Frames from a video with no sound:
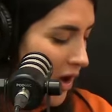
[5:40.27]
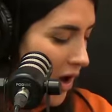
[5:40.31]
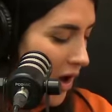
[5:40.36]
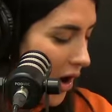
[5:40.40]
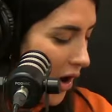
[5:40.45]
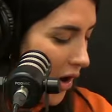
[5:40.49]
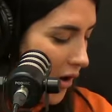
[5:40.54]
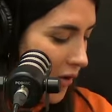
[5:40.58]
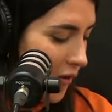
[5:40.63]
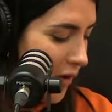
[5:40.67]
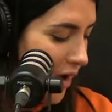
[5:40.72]

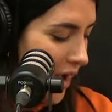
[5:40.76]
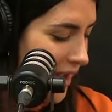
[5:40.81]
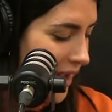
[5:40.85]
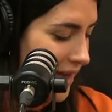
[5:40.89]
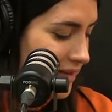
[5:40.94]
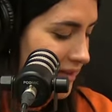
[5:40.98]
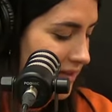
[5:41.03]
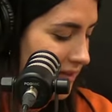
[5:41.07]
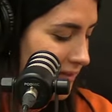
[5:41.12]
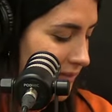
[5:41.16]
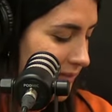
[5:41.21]
All
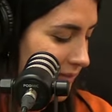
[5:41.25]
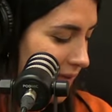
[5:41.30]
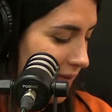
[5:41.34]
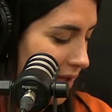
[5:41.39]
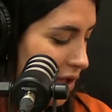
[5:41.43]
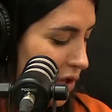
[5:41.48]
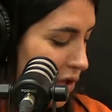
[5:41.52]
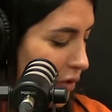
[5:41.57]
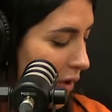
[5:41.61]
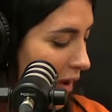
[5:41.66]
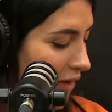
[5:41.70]
right.
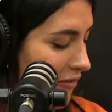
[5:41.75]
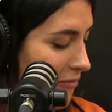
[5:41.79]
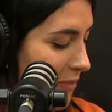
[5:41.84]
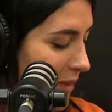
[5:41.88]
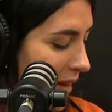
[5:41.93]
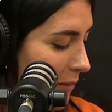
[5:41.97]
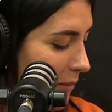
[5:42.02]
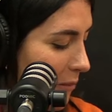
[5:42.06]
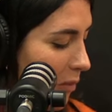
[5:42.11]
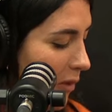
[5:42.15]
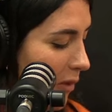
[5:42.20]
You have
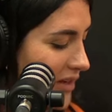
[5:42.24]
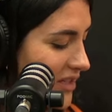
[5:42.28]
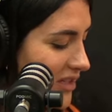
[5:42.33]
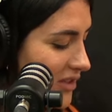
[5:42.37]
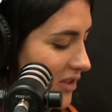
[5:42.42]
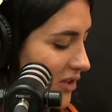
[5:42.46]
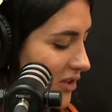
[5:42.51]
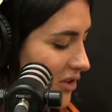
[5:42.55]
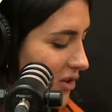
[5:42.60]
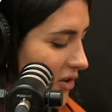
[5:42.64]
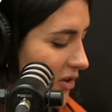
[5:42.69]
been
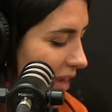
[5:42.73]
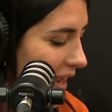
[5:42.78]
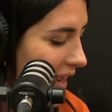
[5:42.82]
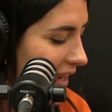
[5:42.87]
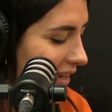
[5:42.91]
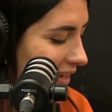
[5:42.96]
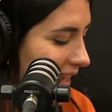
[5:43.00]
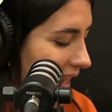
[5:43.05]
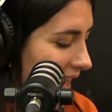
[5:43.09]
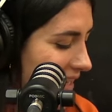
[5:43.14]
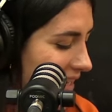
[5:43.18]
appointed the new
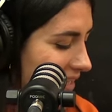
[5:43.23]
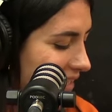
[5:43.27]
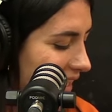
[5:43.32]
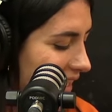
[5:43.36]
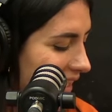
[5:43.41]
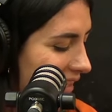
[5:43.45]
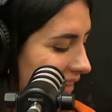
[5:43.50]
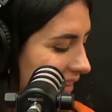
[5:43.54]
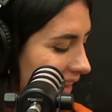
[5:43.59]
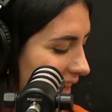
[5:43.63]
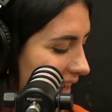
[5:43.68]
head
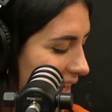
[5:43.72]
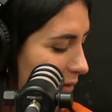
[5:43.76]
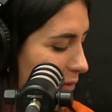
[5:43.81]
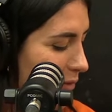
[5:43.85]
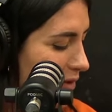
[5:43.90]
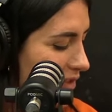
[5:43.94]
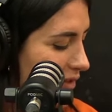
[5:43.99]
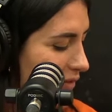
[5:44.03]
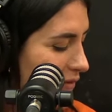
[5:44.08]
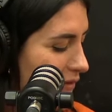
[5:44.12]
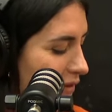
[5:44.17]
canteen lady.
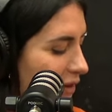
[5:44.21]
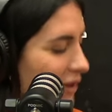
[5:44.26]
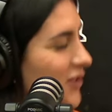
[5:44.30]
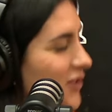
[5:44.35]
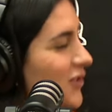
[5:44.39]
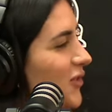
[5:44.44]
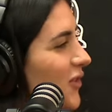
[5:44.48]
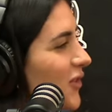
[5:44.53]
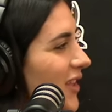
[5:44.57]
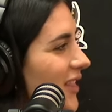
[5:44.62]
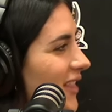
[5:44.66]
What's the
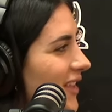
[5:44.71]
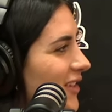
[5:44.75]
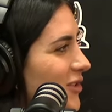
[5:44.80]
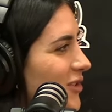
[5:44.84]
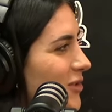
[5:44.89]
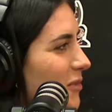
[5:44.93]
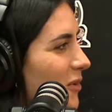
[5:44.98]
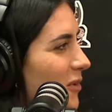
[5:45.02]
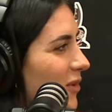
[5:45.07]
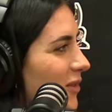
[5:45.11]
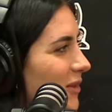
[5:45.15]
first three things
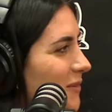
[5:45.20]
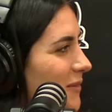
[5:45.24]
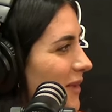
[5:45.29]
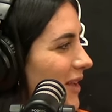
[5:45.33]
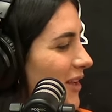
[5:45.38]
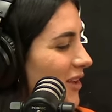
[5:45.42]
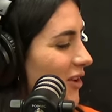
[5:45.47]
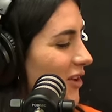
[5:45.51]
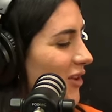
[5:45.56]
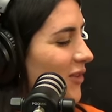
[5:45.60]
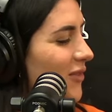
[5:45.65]
you put on the
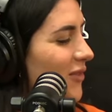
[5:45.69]
menu?